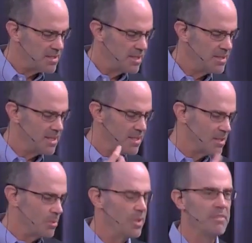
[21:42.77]
And he said, This is
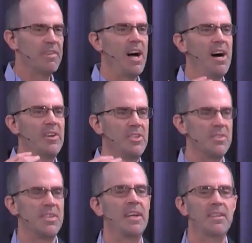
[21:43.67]
the will of God, your
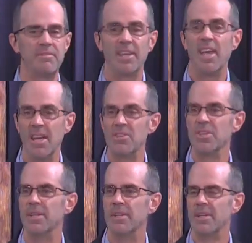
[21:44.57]

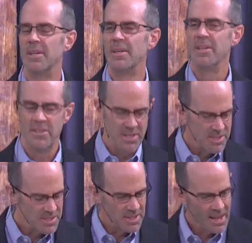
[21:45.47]
sanctification.
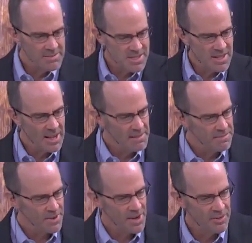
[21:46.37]
Jesus gave his life
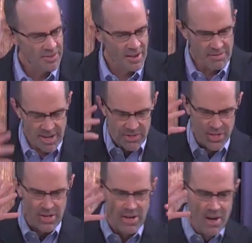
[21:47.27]
for our
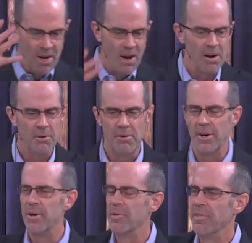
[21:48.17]
salvation, our
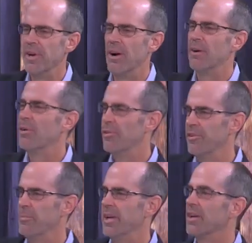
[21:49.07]
growth, and our
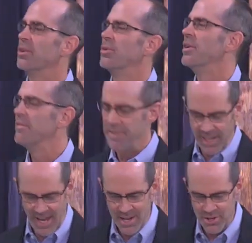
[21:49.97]
ultimate
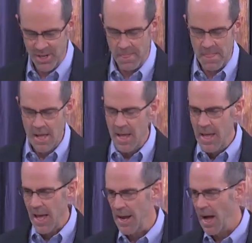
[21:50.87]
glorification.
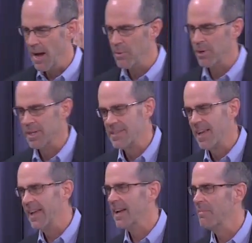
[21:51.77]
And I want to
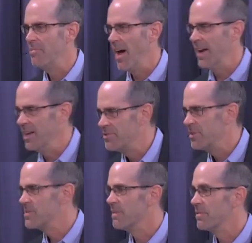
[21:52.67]
take up that
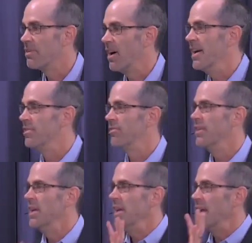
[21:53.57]
interest of Christ
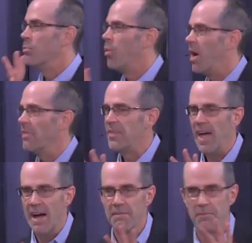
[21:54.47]
and want
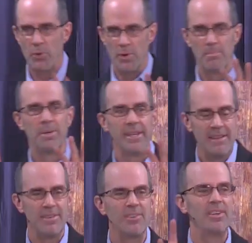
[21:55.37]
that for
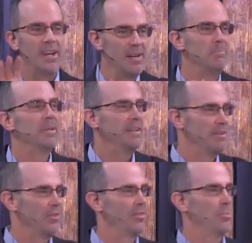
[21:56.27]
believers and unbelievers.